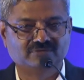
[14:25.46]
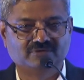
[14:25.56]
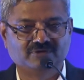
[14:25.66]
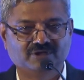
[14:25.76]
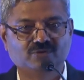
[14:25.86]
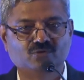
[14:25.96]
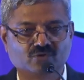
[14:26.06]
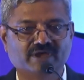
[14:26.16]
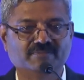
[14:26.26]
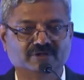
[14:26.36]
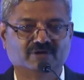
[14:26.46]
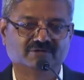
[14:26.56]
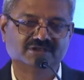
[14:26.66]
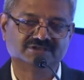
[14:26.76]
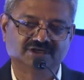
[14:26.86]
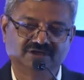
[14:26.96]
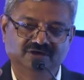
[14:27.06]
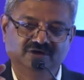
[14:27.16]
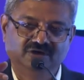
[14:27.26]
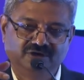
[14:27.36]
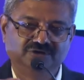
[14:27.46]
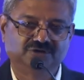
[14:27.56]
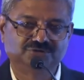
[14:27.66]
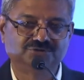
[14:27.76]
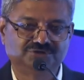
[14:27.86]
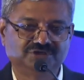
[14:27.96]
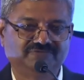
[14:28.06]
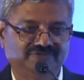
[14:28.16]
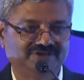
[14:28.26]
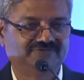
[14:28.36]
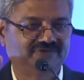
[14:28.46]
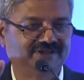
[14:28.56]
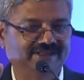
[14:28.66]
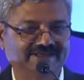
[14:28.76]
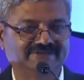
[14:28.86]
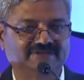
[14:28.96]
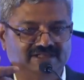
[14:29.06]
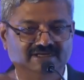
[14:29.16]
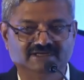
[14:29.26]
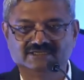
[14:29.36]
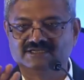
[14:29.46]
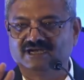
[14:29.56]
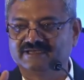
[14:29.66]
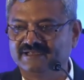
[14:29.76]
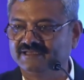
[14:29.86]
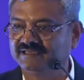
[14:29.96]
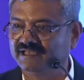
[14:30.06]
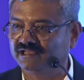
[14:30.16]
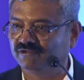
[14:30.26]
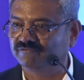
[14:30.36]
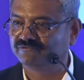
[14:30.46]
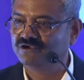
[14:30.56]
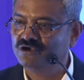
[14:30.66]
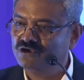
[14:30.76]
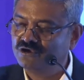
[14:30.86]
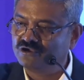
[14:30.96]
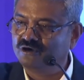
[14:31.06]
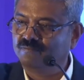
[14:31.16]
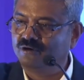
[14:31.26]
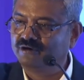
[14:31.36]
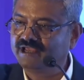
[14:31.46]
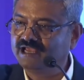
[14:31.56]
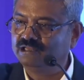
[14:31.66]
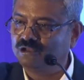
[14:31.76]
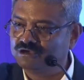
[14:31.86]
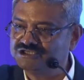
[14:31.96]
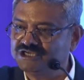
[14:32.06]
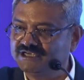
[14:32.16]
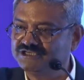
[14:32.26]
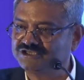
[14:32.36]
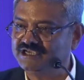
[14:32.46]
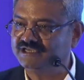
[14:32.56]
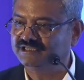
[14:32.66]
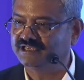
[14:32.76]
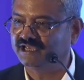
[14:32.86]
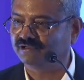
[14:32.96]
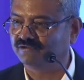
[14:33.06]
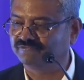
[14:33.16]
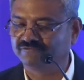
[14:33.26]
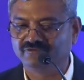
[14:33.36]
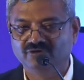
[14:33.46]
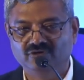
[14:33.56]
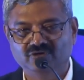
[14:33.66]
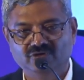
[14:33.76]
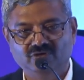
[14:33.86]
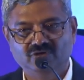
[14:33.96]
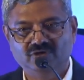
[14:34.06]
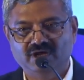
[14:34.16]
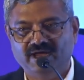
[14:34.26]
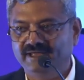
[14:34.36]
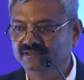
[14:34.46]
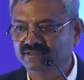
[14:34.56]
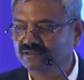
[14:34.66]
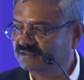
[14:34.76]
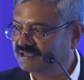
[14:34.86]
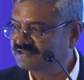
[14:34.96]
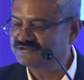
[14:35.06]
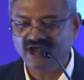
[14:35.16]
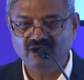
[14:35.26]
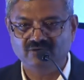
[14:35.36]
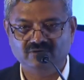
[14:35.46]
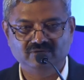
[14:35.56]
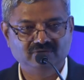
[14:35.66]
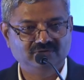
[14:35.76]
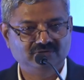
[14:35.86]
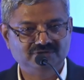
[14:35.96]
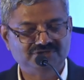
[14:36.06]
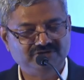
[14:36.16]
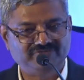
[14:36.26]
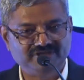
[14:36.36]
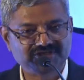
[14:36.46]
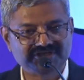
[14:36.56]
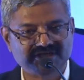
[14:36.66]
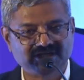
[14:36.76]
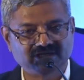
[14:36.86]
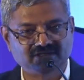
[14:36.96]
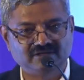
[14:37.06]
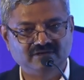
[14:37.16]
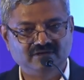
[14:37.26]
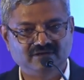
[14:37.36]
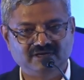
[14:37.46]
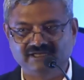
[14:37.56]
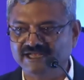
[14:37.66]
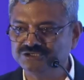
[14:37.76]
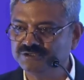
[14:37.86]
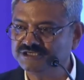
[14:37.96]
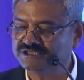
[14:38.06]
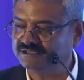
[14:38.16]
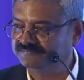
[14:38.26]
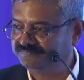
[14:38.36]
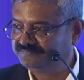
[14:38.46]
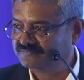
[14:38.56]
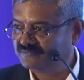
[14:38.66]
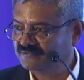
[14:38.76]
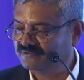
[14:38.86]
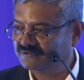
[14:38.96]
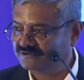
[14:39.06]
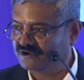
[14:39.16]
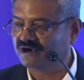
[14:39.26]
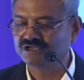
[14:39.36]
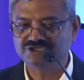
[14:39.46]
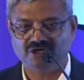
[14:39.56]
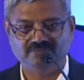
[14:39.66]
who came around and said, your tuition fees for the next 3 years are taken care of. Your boarding and lodging is taken care of. And that's how she finished her graduation, got a job.